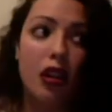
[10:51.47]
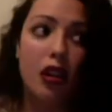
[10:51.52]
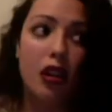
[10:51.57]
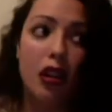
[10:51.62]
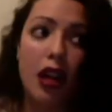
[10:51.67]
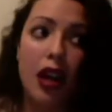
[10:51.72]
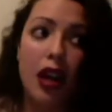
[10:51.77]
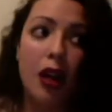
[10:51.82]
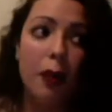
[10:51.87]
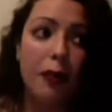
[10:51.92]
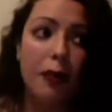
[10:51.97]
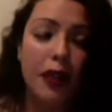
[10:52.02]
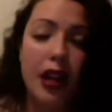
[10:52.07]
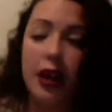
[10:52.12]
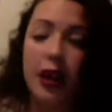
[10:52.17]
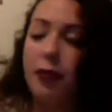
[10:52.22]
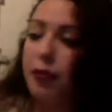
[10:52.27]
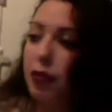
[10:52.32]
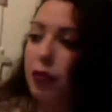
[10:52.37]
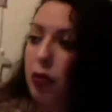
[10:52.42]
Help
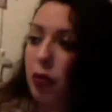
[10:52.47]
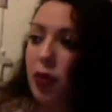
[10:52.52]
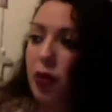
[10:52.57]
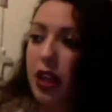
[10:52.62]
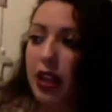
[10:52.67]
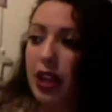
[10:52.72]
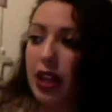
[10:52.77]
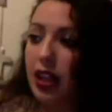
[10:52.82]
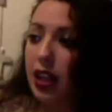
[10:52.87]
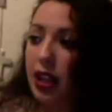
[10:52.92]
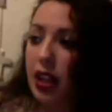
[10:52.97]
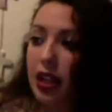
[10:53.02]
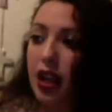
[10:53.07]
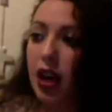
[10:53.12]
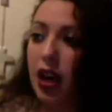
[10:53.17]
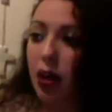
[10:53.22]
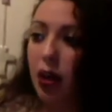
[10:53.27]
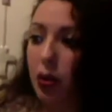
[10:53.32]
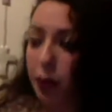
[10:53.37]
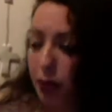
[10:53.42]
them when they need
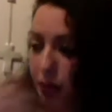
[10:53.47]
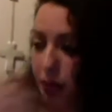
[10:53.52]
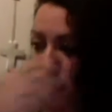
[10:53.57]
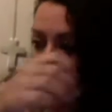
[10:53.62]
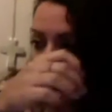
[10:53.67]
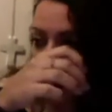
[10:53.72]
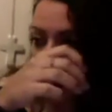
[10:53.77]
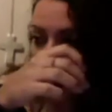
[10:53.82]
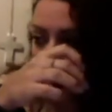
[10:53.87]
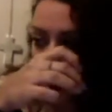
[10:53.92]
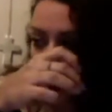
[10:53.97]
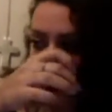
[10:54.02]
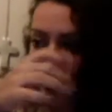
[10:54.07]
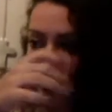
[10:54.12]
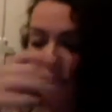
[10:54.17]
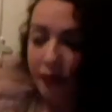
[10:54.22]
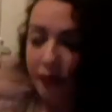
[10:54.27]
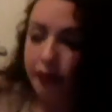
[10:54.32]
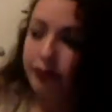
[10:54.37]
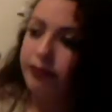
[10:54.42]
help.
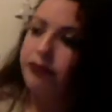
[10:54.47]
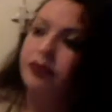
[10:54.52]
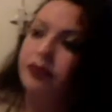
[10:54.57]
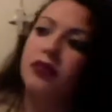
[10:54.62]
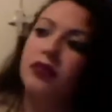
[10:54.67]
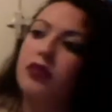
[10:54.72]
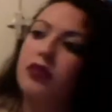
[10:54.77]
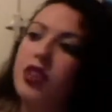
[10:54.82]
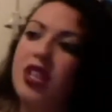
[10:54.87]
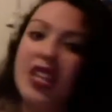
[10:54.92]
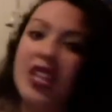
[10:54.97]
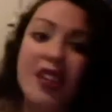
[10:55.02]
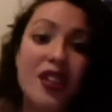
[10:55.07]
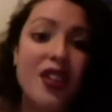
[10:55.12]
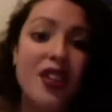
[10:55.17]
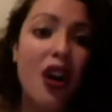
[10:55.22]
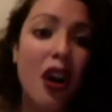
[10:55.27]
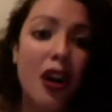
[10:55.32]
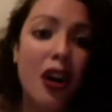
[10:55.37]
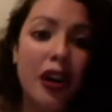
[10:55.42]
Say
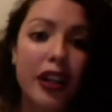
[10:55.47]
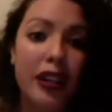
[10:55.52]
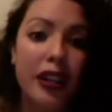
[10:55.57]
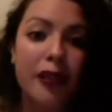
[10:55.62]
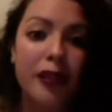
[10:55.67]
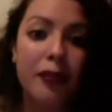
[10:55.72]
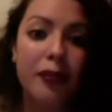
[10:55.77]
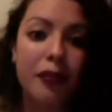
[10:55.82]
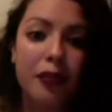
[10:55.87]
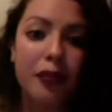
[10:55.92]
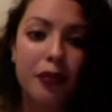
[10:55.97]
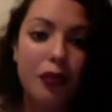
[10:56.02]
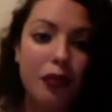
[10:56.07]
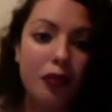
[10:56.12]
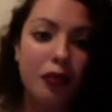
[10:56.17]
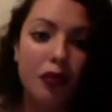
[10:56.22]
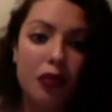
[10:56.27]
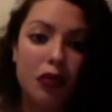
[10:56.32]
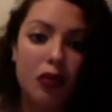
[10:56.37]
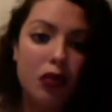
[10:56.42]
sorry
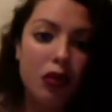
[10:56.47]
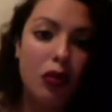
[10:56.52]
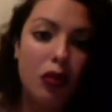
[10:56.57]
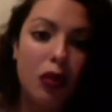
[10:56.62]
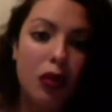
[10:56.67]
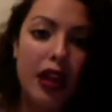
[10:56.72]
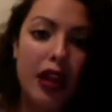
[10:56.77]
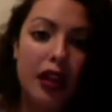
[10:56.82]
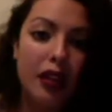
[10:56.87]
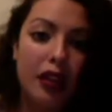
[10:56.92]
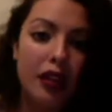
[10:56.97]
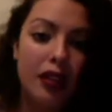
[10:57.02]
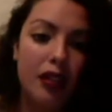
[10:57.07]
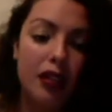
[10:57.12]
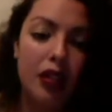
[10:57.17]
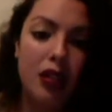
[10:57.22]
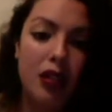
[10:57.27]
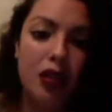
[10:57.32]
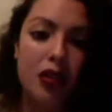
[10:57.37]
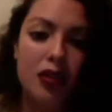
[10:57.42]
when
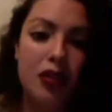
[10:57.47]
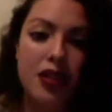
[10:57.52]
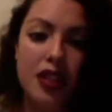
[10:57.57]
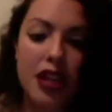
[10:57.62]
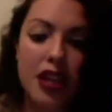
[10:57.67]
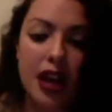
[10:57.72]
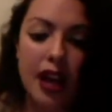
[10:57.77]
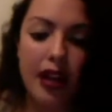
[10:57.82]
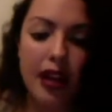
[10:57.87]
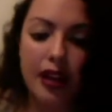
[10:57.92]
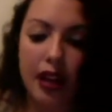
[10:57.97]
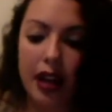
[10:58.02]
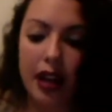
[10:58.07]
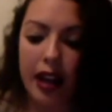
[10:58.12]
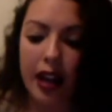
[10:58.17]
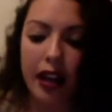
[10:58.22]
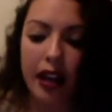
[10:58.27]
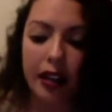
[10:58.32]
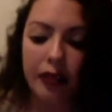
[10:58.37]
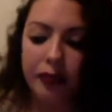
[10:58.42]
you don't see eye to eye.